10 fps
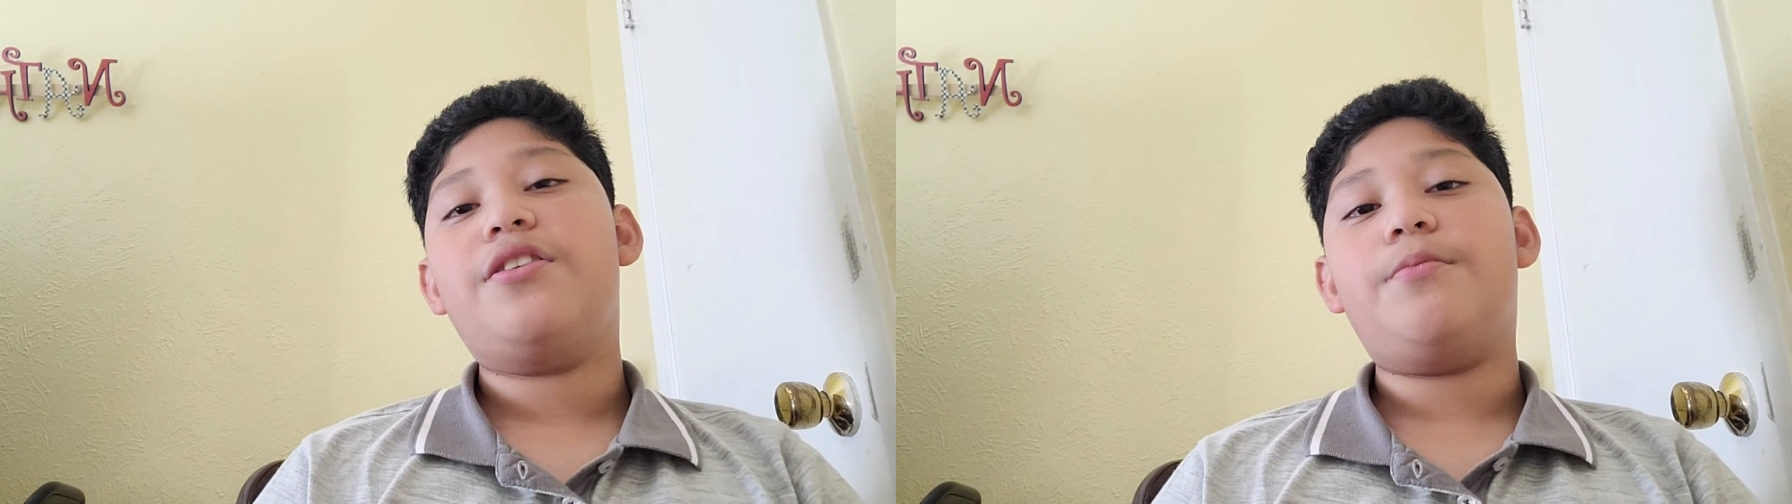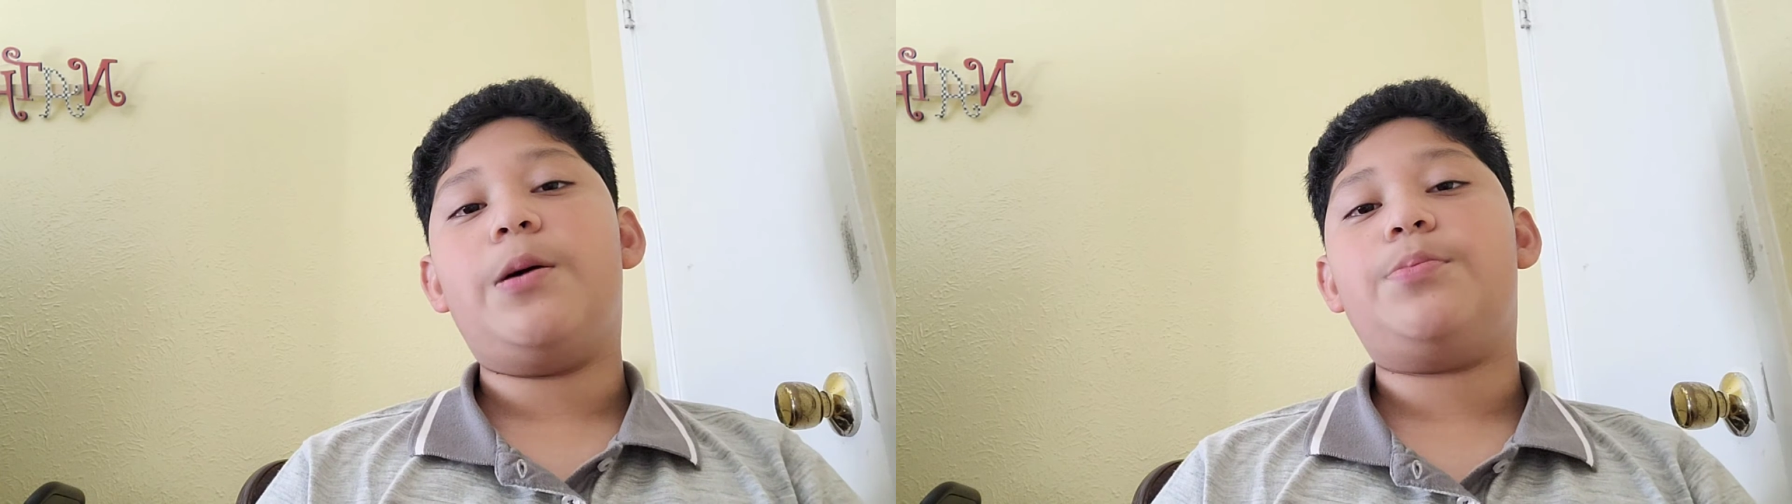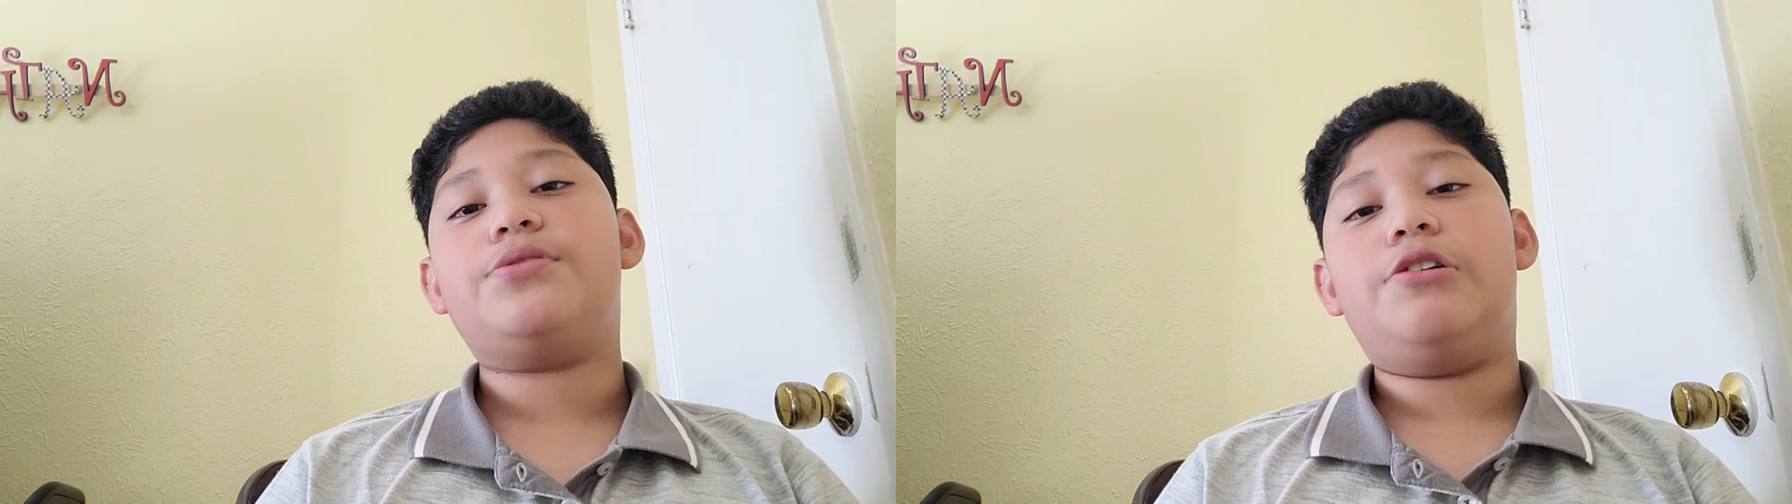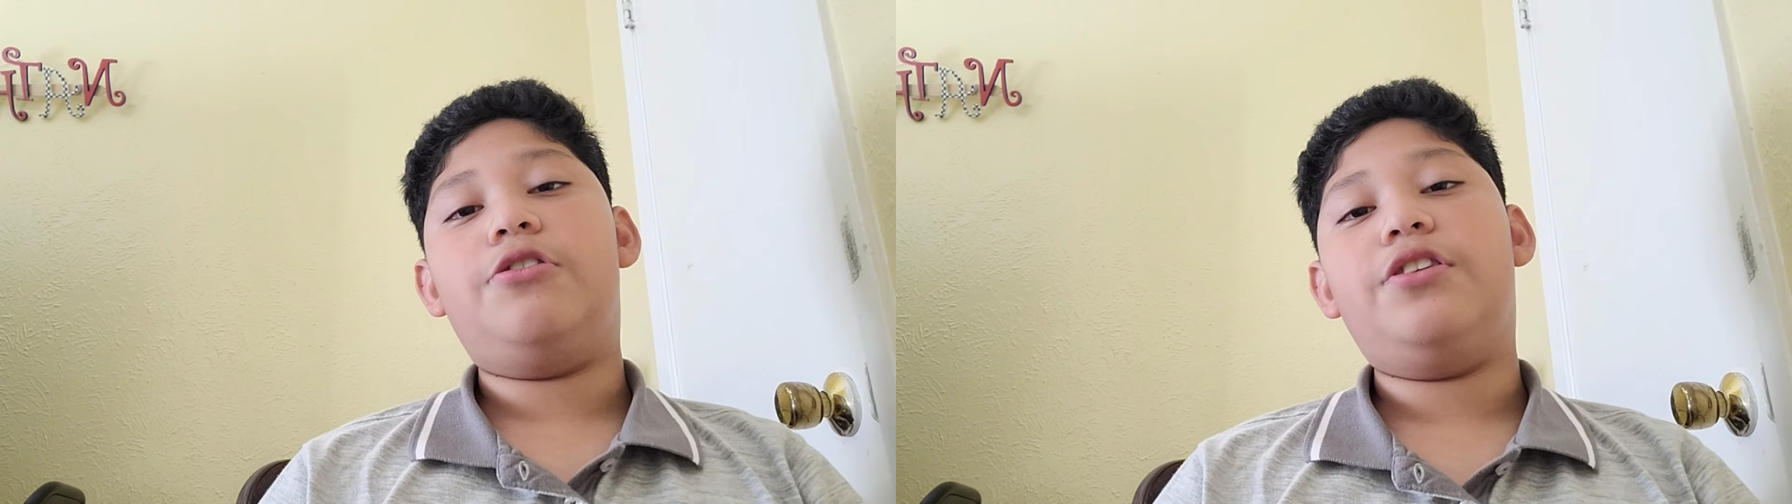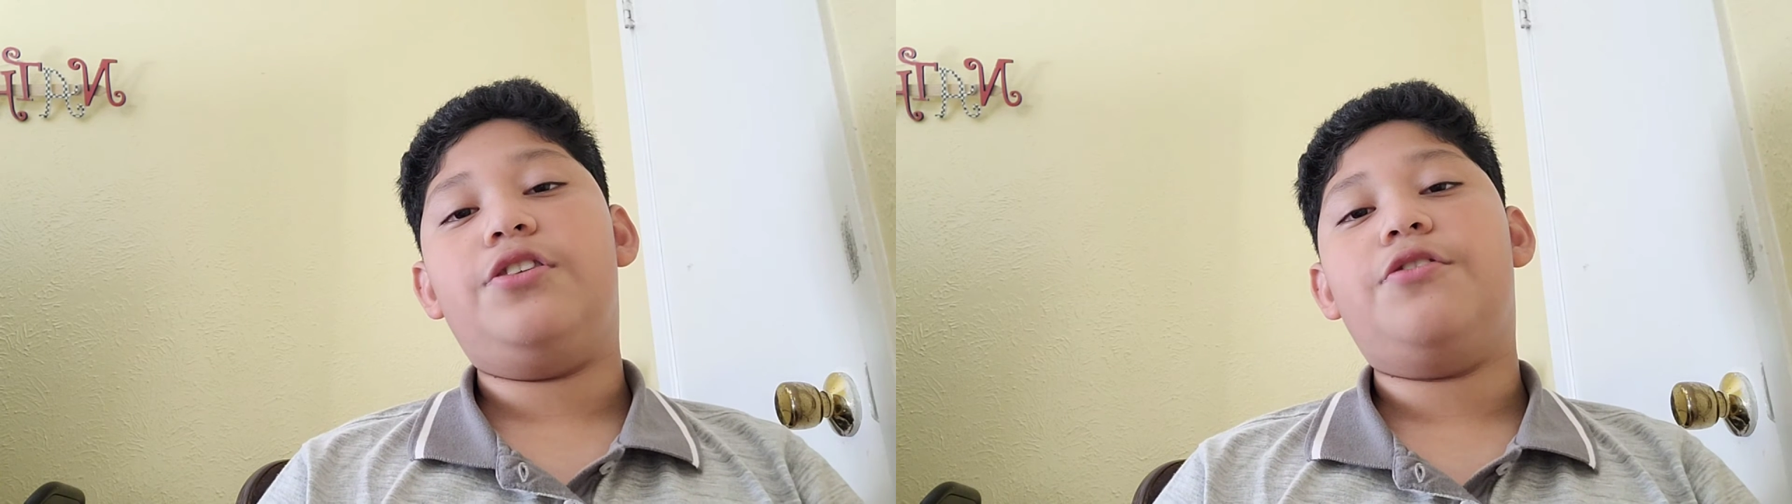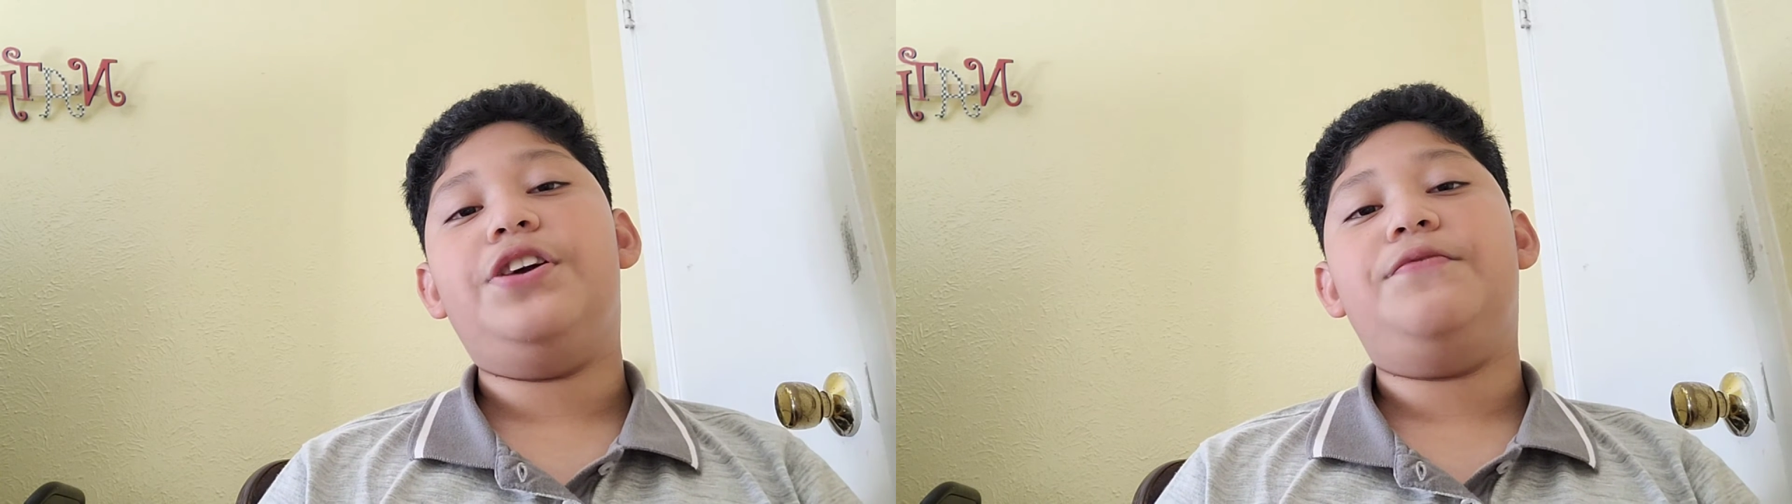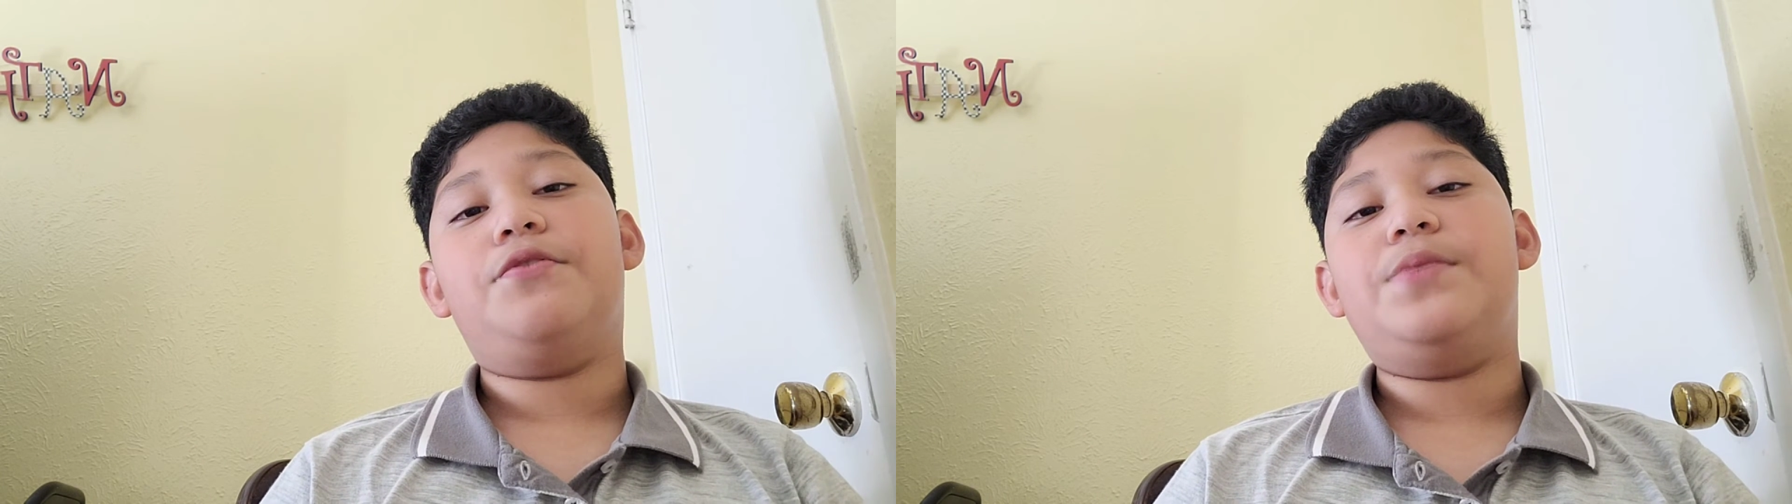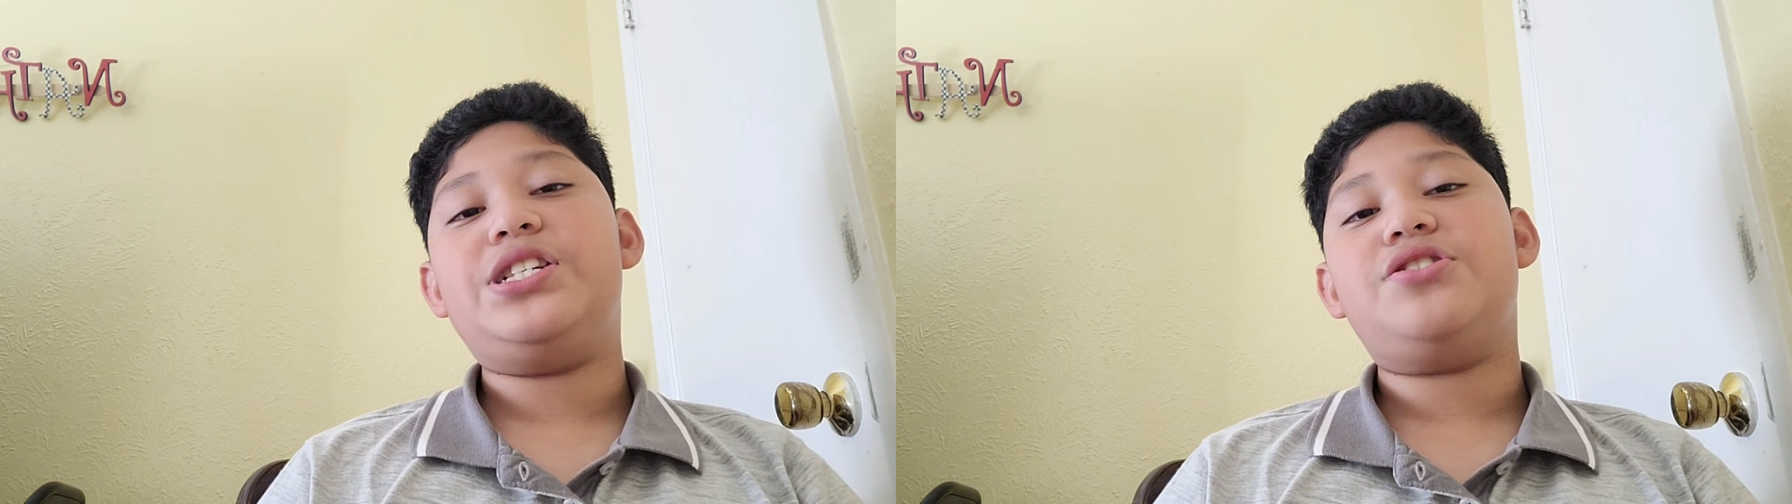your mom puts all your
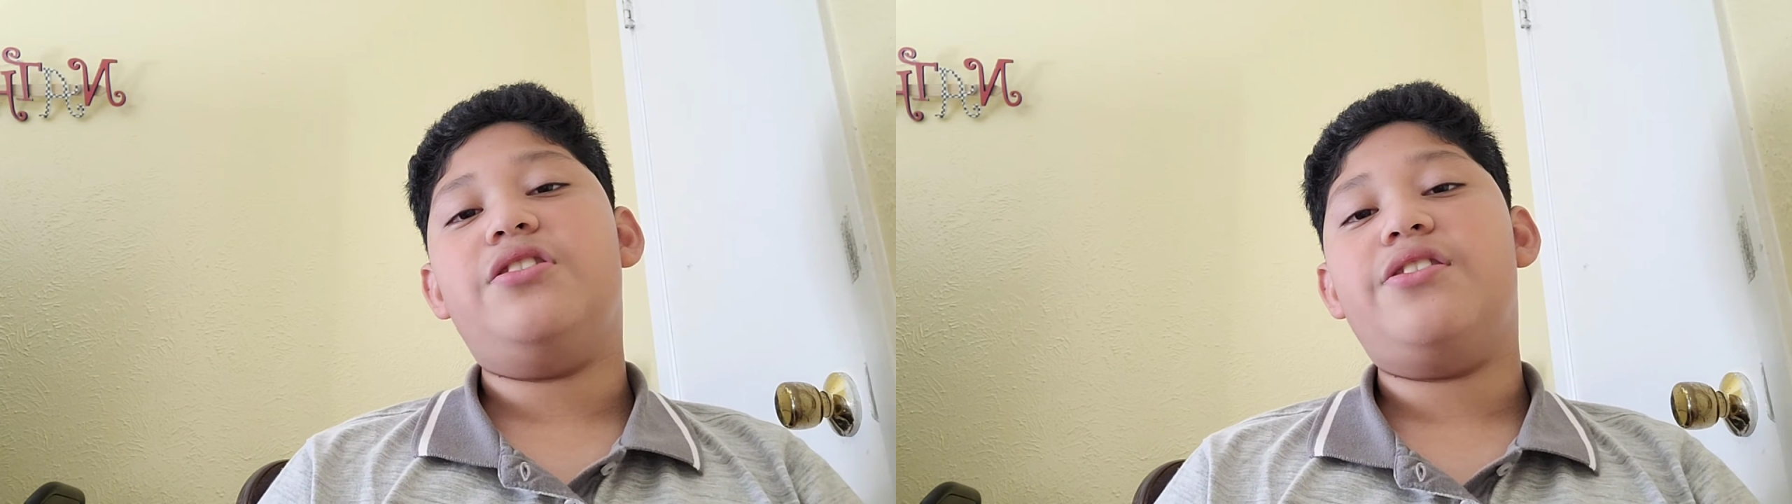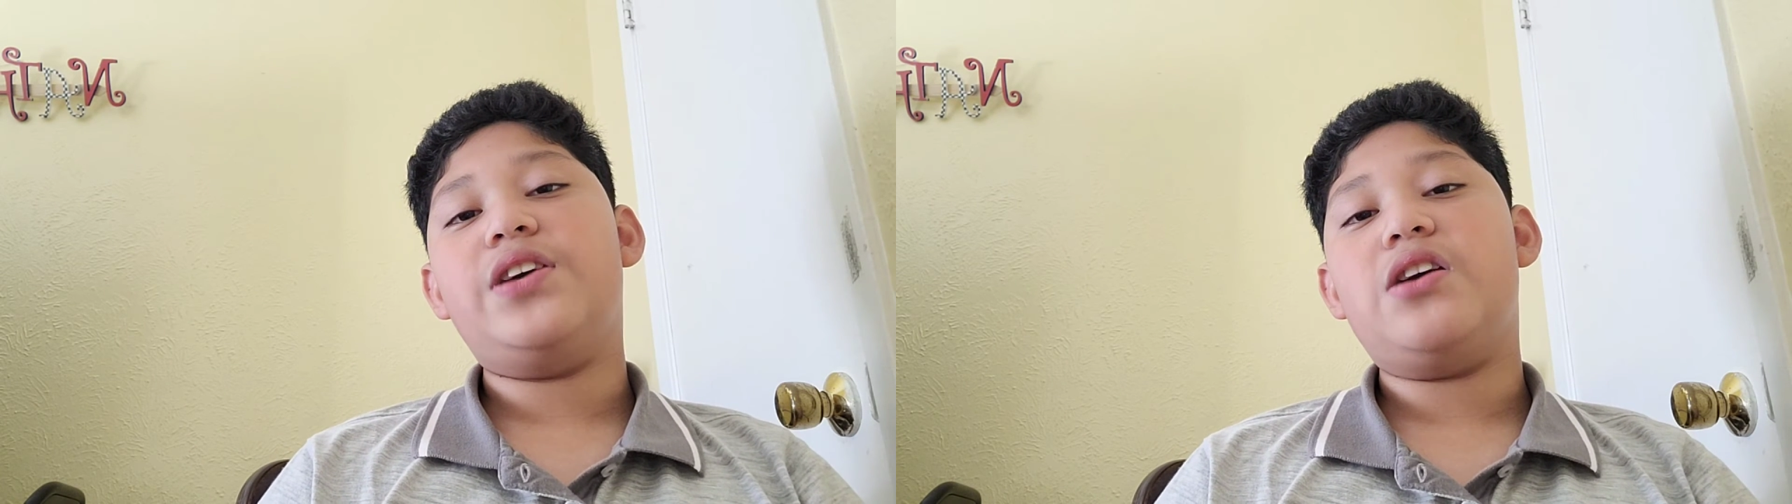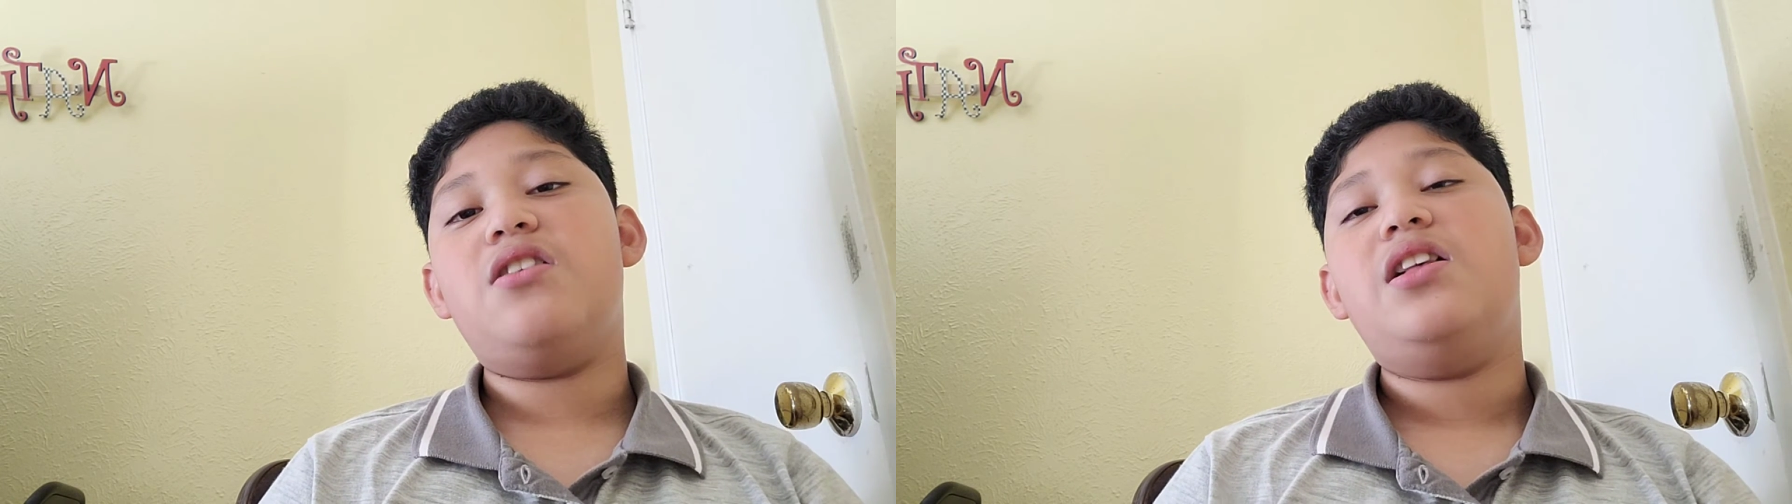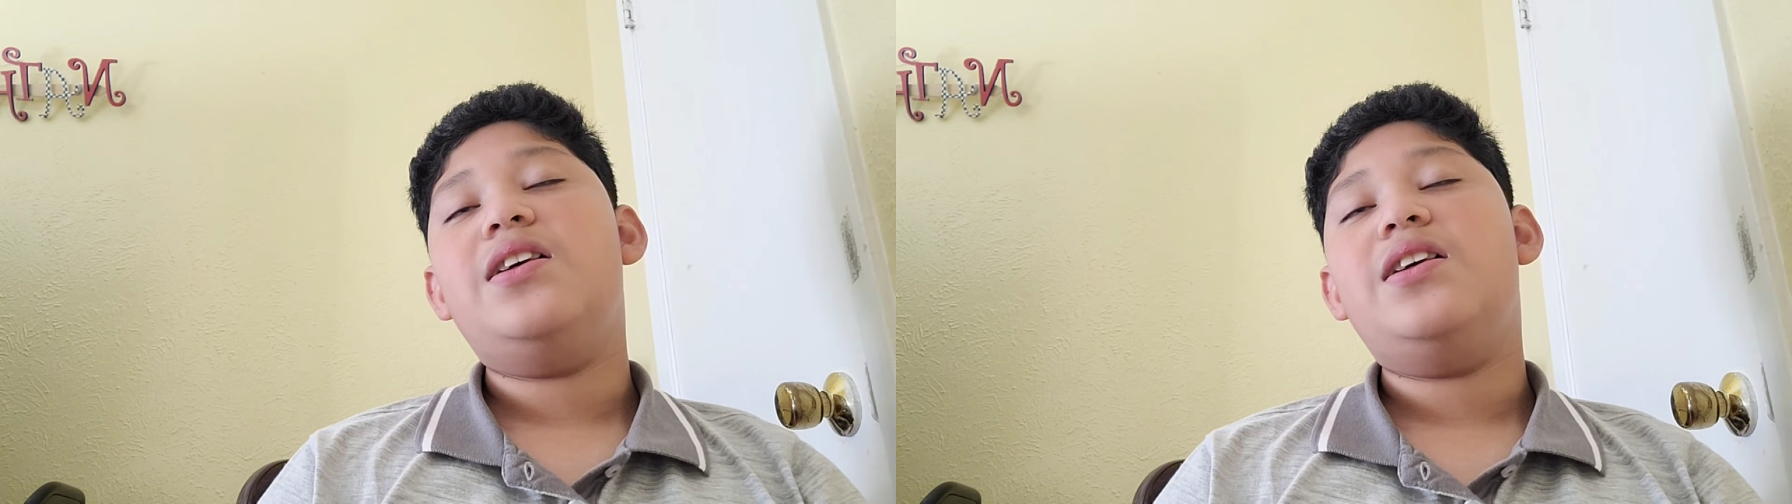information on there,